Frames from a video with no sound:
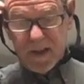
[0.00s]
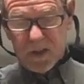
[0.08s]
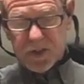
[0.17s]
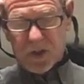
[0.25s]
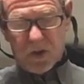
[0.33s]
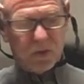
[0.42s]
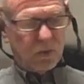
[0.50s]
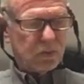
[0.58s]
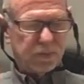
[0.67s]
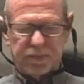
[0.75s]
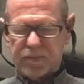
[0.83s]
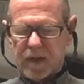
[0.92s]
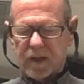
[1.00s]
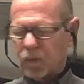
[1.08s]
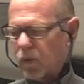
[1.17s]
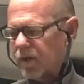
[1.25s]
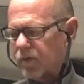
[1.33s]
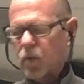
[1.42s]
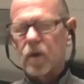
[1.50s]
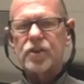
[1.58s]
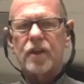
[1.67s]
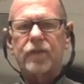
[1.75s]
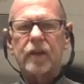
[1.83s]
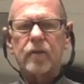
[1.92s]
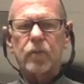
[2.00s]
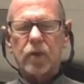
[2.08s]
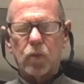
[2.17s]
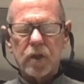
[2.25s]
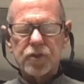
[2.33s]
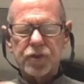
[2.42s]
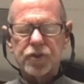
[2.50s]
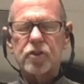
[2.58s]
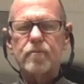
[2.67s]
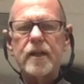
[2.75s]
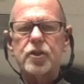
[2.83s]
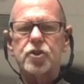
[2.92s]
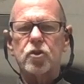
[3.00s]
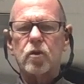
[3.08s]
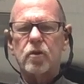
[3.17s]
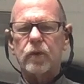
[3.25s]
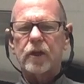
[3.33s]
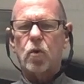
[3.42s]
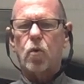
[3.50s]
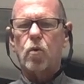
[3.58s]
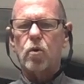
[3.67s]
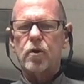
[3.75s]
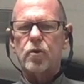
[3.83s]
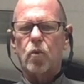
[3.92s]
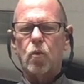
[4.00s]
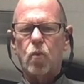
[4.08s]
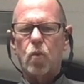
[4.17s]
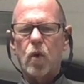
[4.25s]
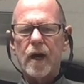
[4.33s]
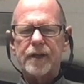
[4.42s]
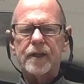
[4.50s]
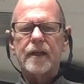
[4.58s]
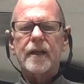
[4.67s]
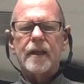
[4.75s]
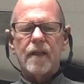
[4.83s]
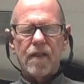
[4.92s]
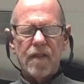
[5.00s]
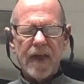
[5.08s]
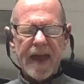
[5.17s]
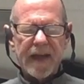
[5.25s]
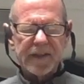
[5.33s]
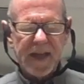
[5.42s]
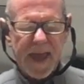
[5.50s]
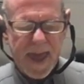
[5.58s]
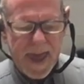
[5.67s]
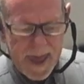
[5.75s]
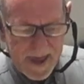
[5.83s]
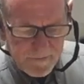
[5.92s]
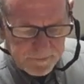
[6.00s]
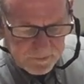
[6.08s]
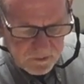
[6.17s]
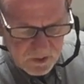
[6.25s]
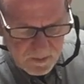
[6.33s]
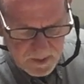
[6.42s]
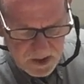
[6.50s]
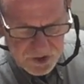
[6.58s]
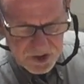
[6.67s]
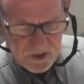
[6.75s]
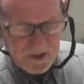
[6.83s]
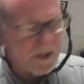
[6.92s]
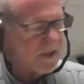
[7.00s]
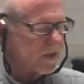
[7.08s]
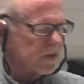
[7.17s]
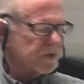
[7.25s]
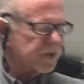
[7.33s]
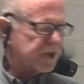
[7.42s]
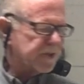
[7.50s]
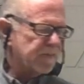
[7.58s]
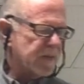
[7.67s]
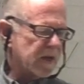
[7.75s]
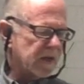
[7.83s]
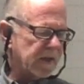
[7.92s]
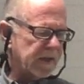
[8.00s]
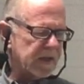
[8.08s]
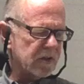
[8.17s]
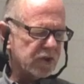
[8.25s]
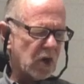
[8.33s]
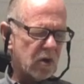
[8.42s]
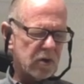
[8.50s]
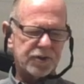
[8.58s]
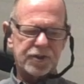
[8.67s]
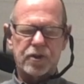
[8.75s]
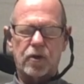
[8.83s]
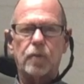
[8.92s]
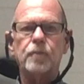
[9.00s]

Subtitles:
So whatever it was, I forget what it was, you should make sure and record what that half dimension is also.